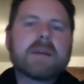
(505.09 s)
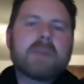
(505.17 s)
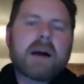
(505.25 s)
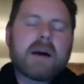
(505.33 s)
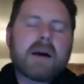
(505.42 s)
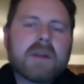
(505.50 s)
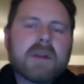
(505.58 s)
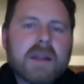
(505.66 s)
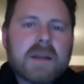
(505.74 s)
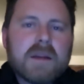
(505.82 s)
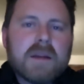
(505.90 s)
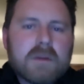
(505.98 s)
Think
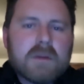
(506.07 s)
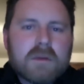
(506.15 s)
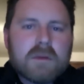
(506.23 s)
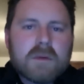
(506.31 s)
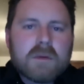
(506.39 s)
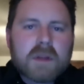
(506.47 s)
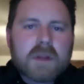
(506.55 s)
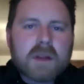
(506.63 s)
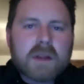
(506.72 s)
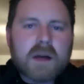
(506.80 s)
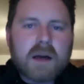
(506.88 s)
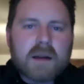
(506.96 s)
about you
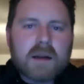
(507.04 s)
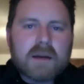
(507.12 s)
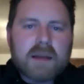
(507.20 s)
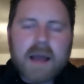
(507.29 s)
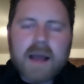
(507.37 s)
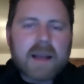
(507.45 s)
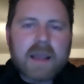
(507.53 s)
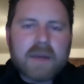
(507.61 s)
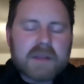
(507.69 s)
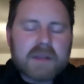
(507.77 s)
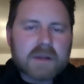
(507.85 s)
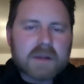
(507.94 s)
uh,
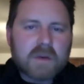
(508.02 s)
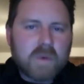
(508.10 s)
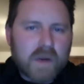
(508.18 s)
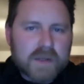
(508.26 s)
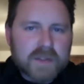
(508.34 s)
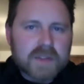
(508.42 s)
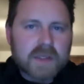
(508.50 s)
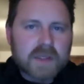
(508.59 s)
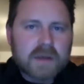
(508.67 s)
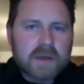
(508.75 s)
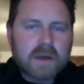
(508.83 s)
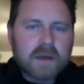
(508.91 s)
not having to
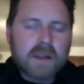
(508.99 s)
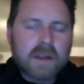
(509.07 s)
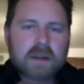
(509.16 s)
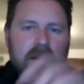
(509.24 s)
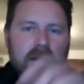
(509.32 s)
question